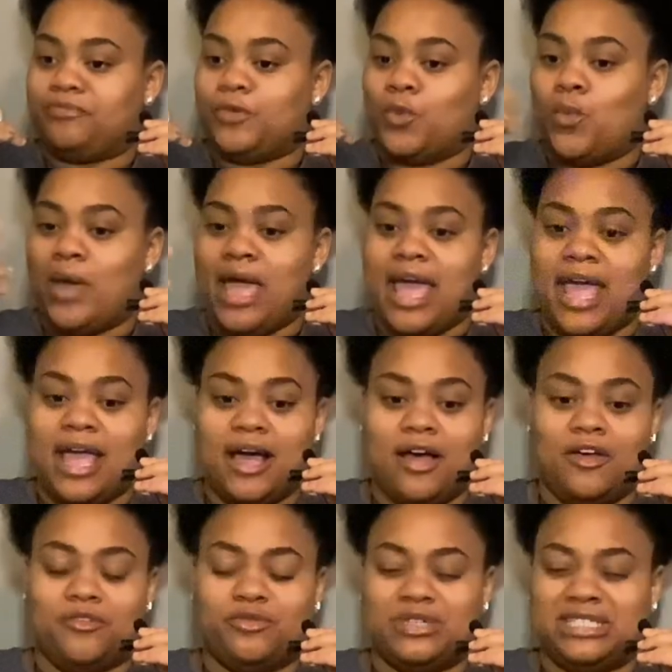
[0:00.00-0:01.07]
way
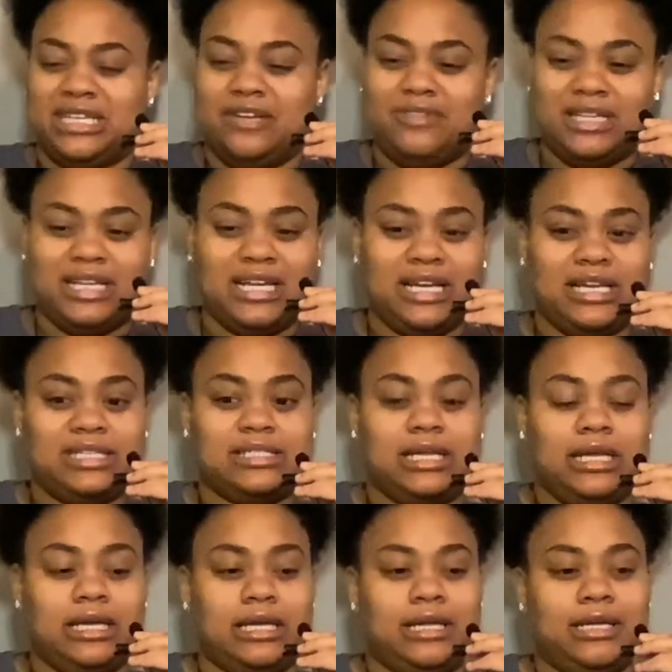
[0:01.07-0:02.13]
of receiving things,
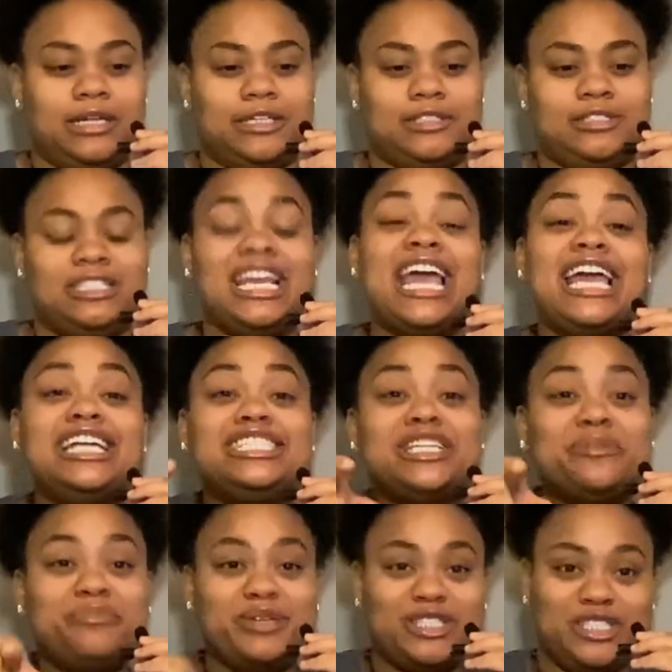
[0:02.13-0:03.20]
change
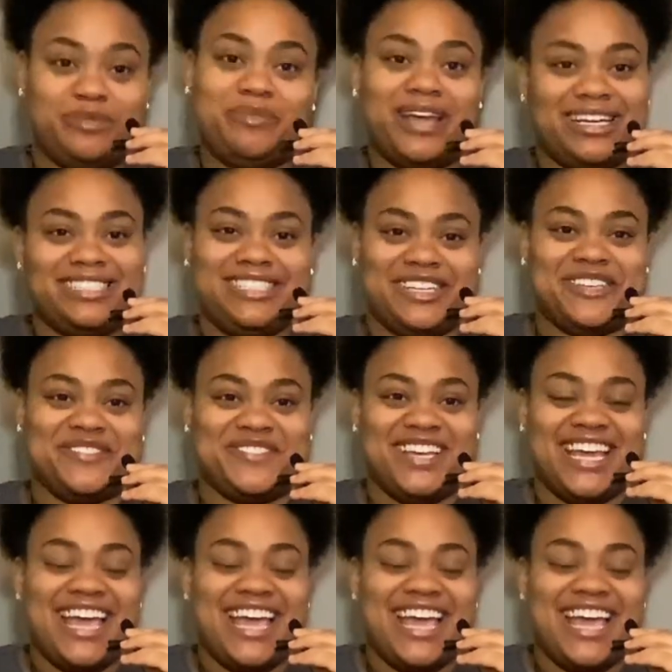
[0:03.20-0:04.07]
in perspective.